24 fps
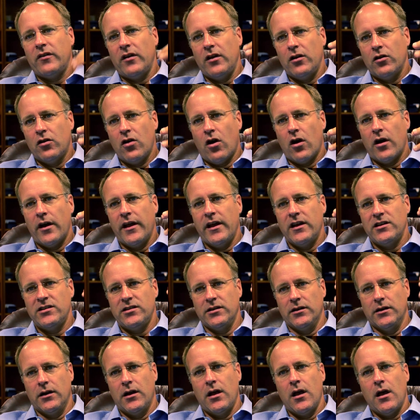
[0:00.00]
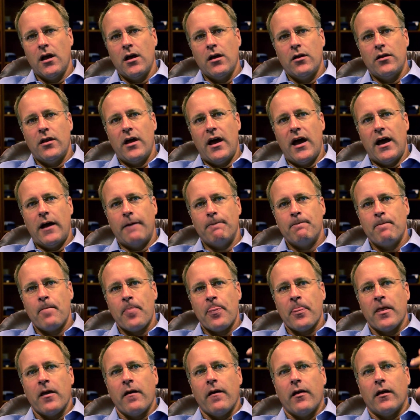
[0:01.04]
incarnation, that
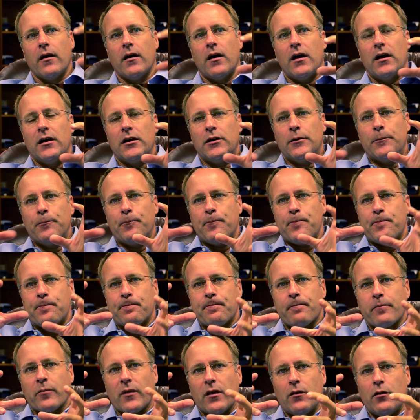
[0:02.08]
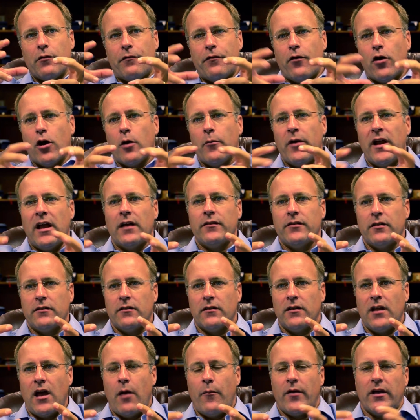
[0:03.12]
The farmer has a
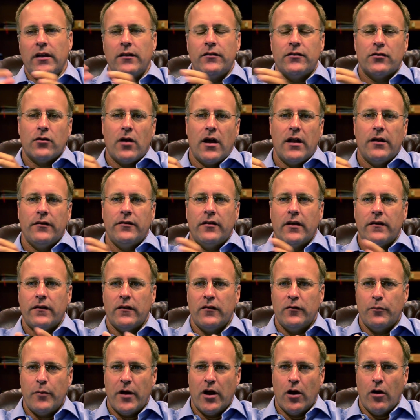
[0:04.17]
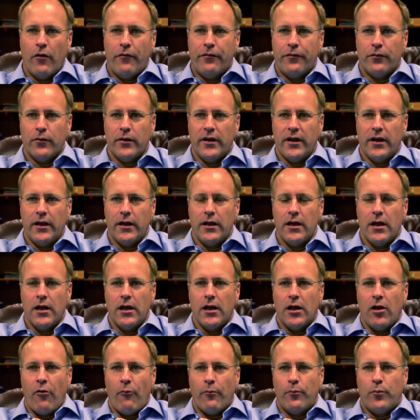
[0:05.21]
dilemma. He's trying to set the sparrow free,
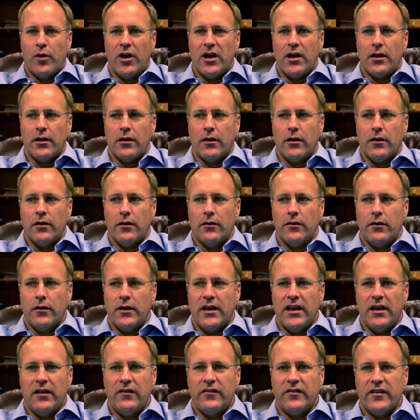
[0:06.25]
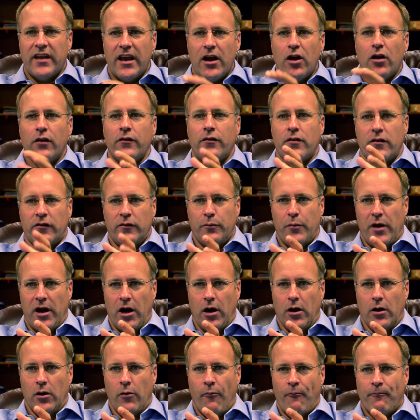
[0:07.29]
but he scares the
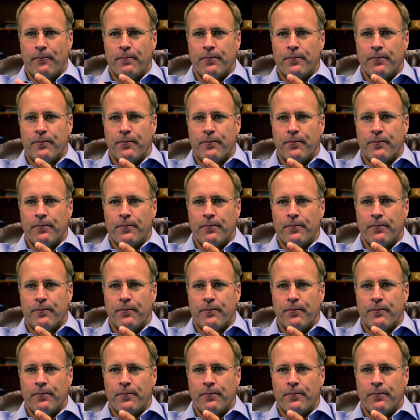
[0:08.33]
sparrow.